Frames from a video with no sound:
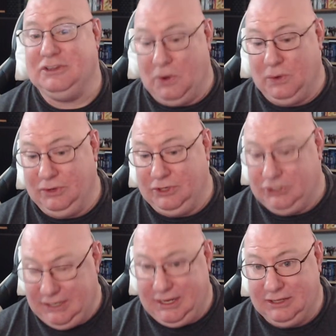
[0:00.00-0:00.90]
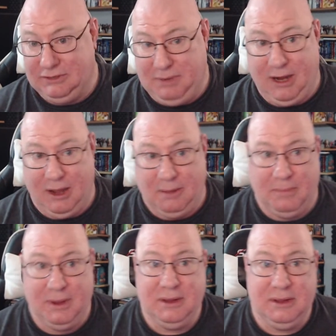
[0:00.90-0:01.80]
older, she does become
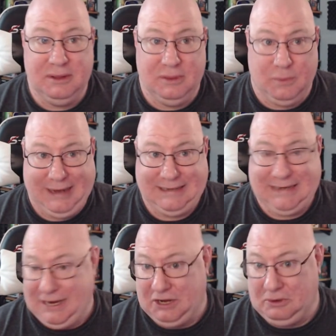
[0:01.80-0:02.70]
the White Tiger.